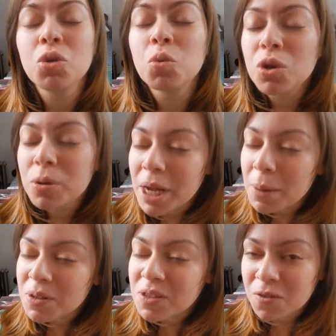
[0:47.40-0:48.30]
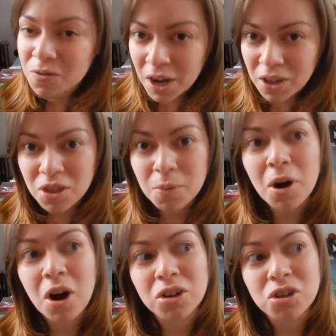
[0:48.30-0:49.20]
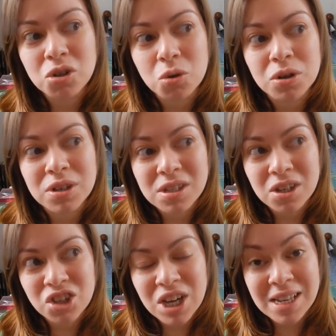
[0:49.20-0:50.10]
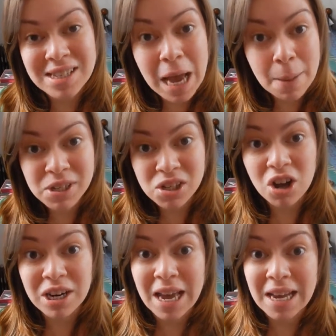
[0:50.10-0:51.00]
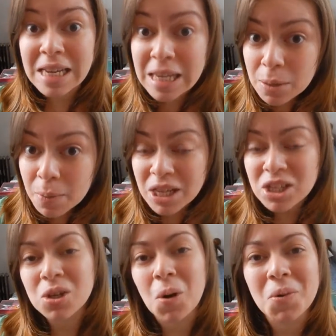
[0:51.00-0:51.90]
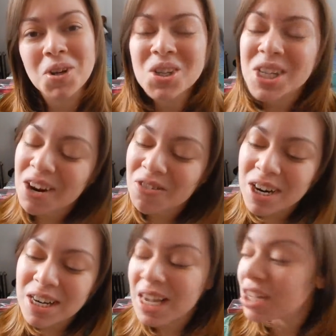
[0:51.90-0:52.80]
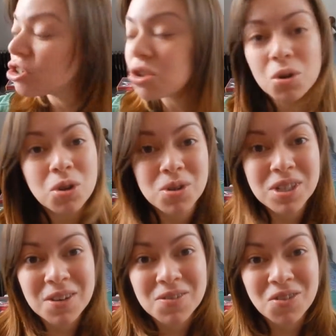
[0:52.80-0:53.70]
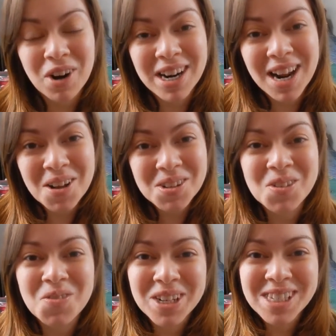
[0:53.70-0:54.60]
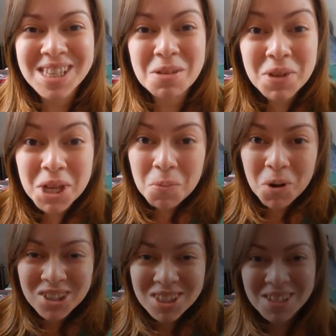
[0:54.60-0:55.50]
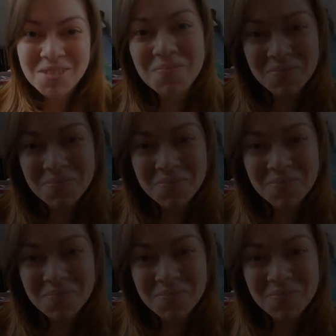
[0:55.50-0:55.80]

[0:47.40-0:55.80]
you will be able to find them on stores such as Amazon and eBay. So I'm gonna get ready and show you those gifts right now. So if you wanna see them, keep watching.